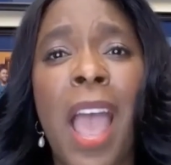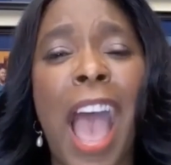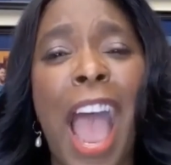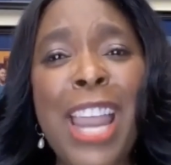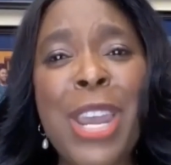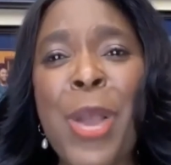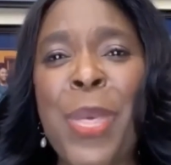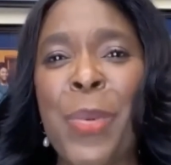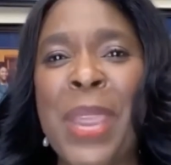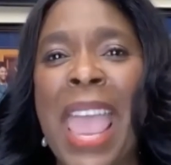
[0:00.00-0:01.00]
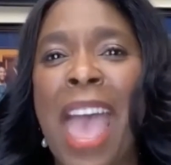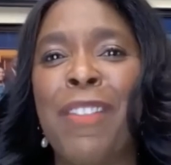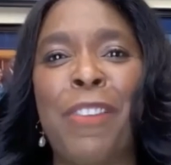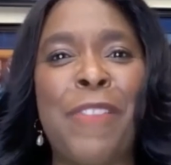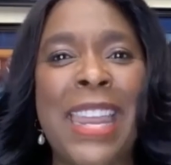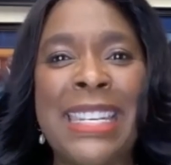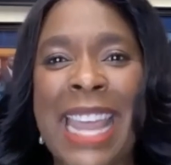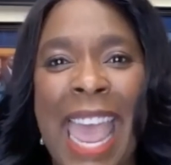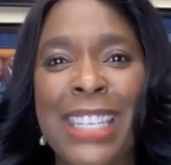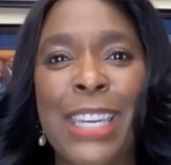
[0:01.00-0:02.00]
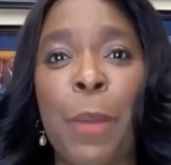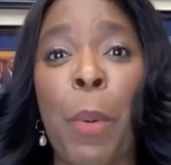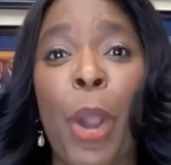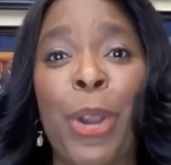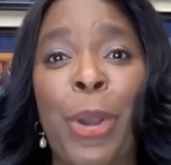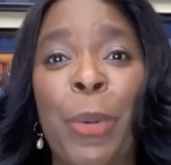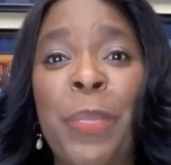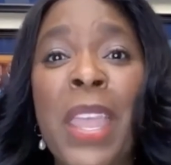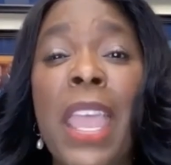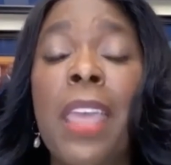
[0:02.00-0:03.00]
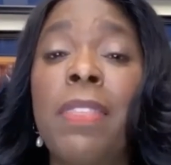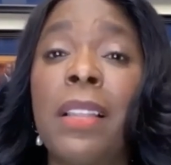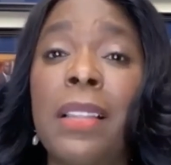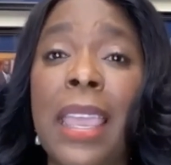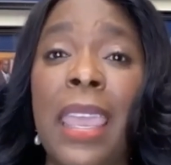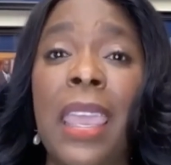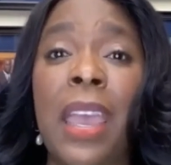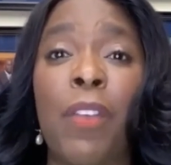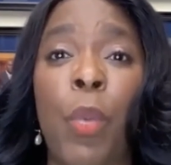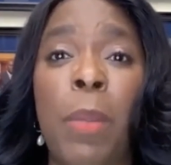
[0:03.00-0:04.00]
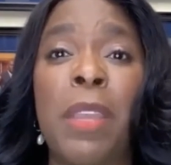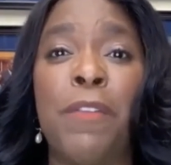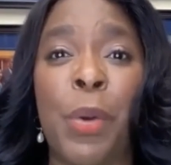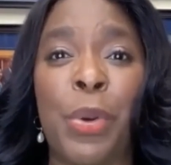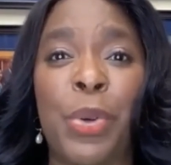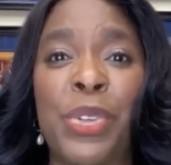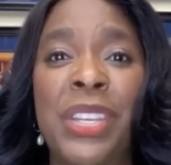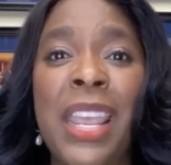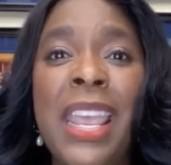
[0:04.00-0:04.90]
I know that we have a fantastic partner in the League of Women Voters